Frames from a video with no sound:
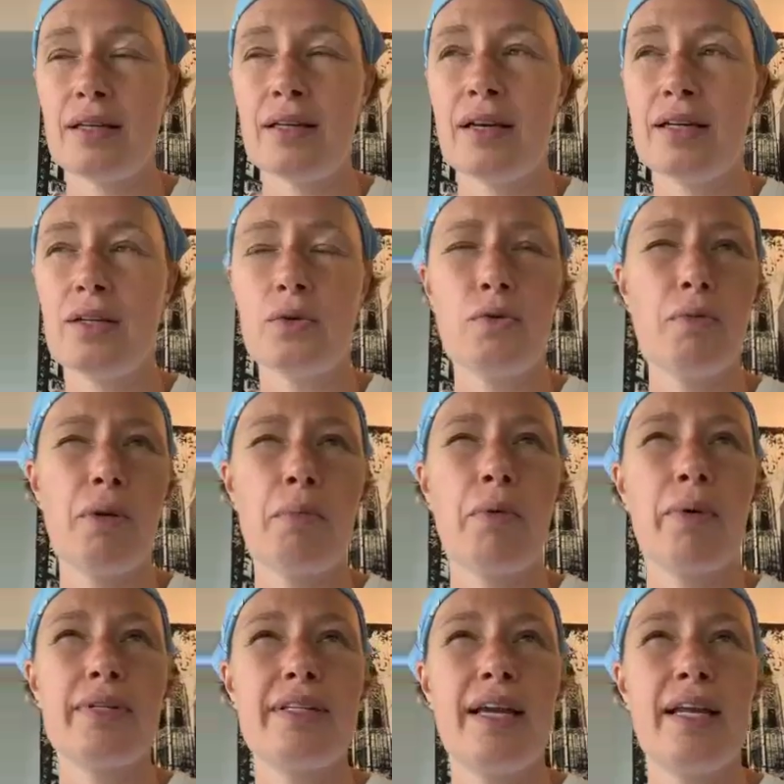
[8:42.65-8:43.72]
I don't remember
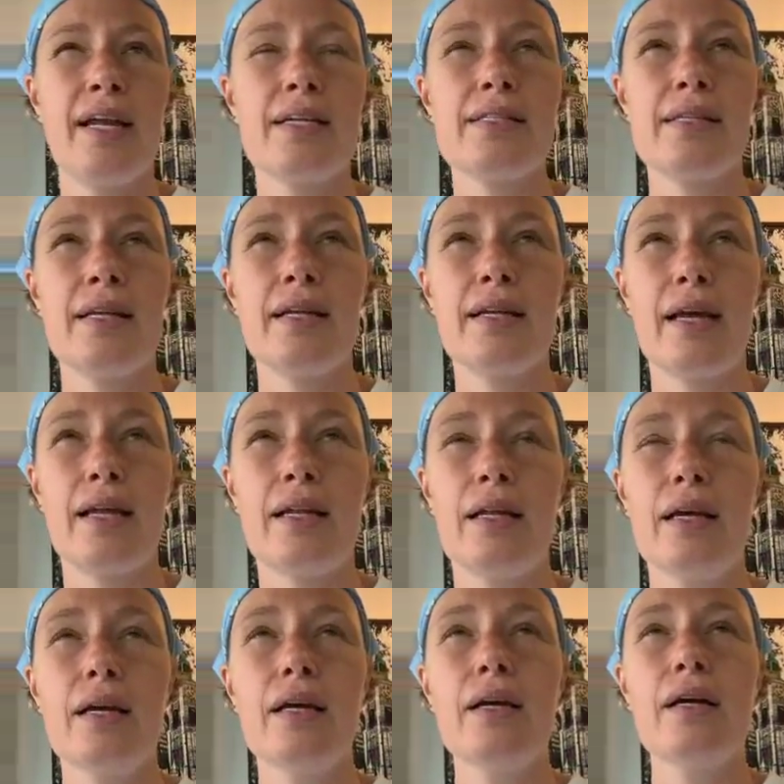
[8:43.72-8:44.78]
what date I said again.
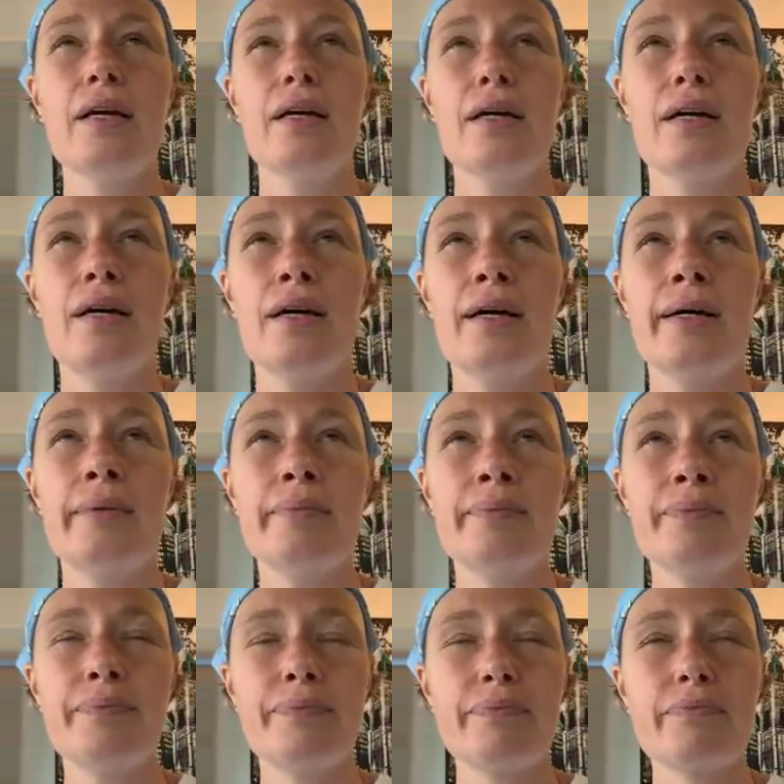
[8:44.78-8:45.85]

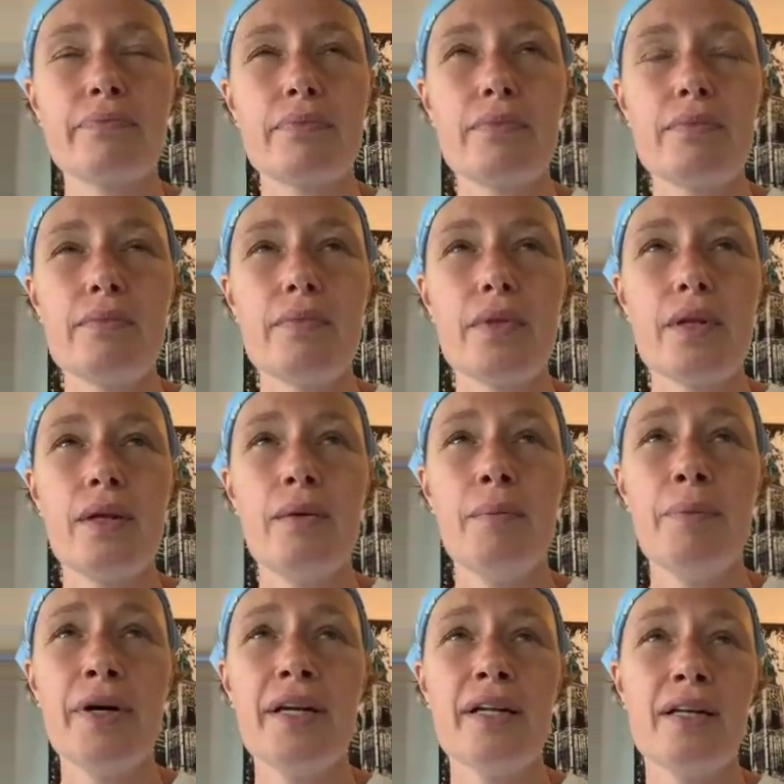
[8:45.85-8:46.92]
But
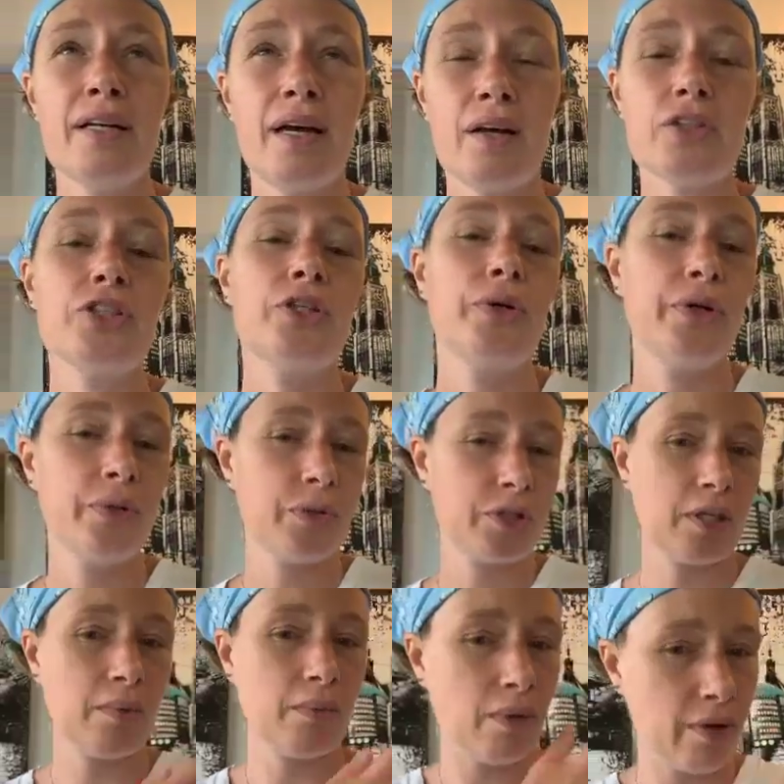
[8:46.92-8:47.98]
I'll show you
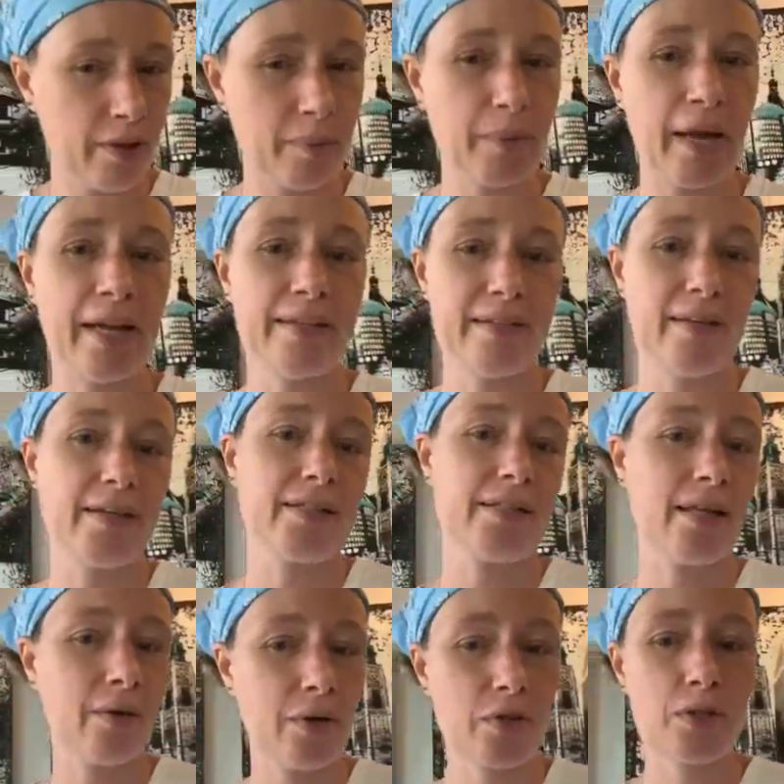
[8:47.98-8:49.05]
some other paintings,
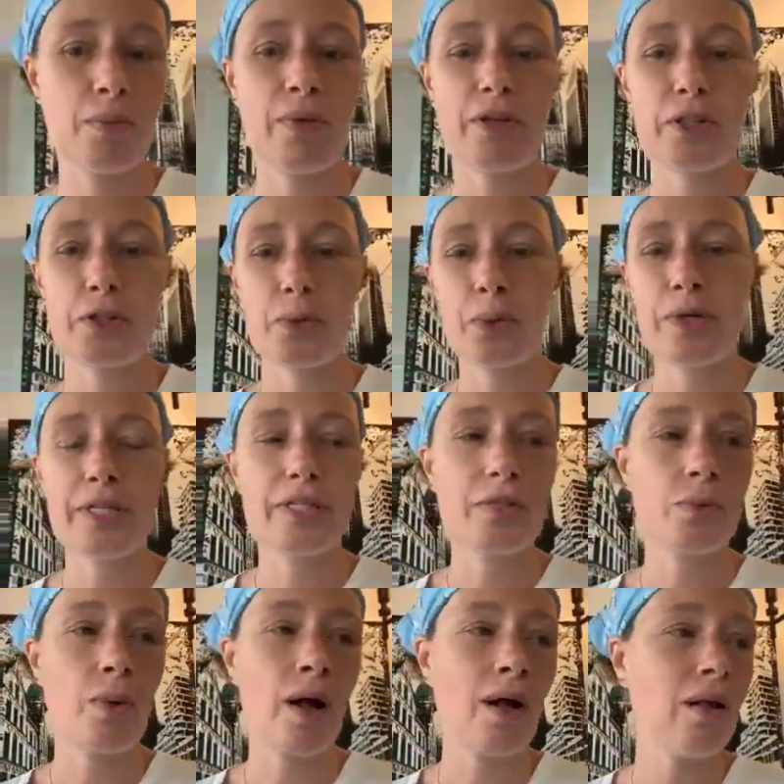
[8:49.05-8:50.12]
tell you some other stories
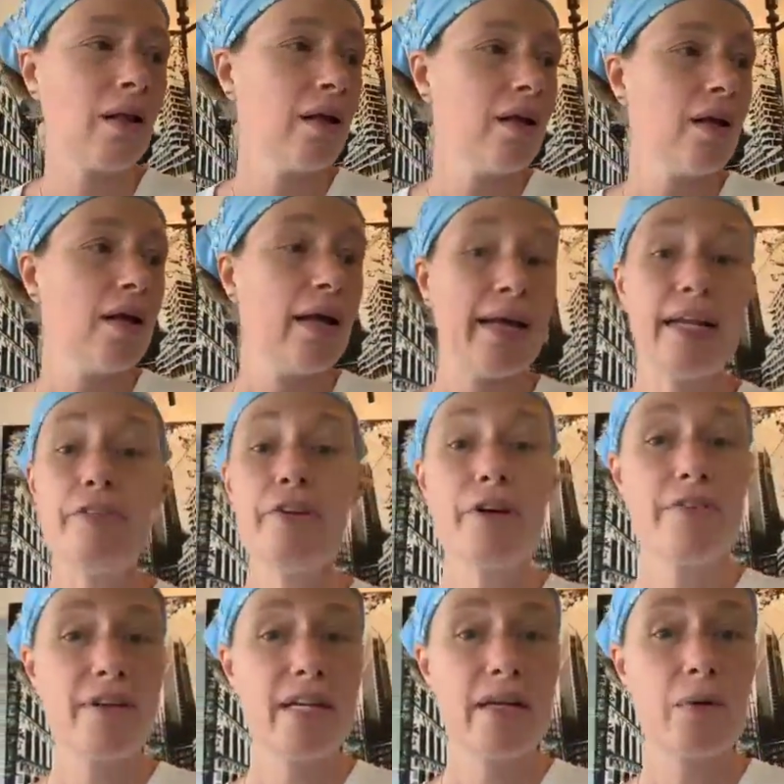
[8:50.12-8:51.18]
as well. And if you
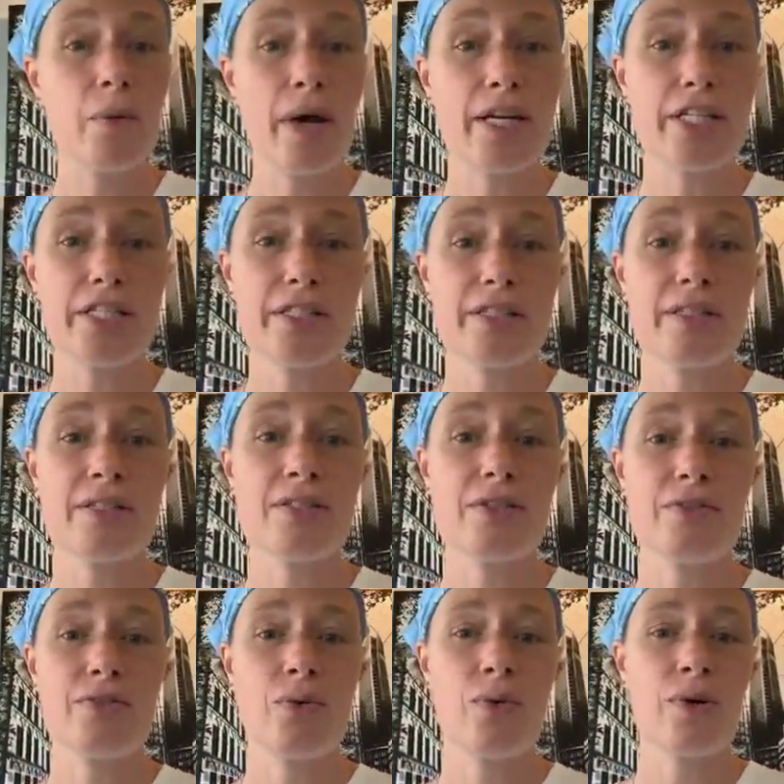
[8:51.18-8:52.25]
have any questions,
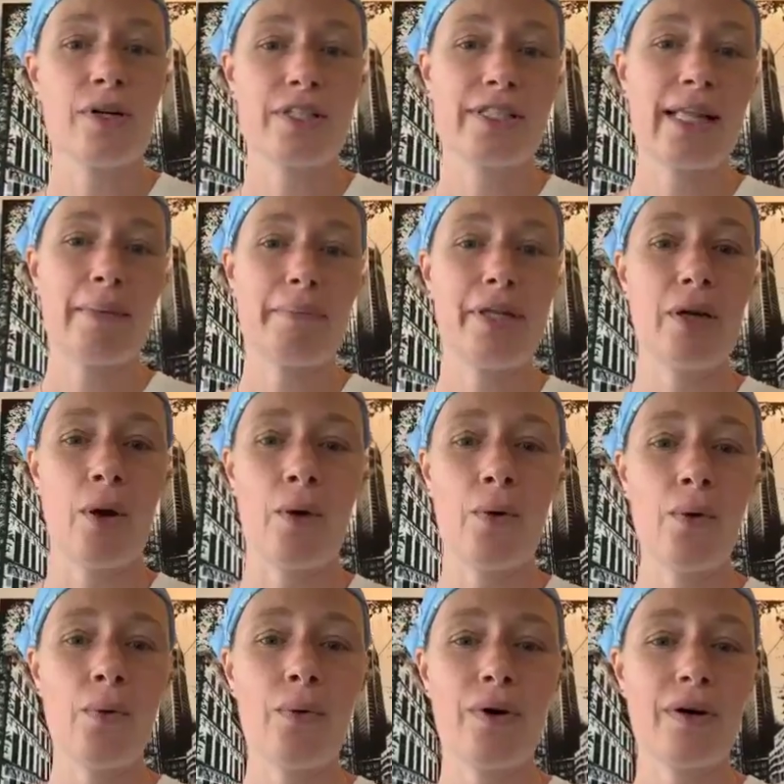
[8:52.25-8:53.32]
of course, let me
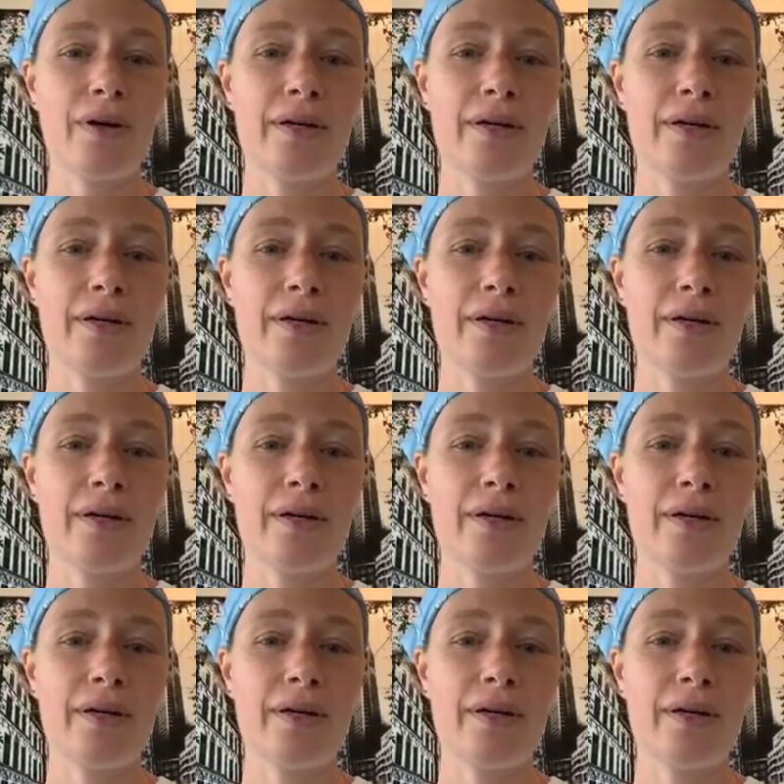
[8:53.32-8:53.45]
know.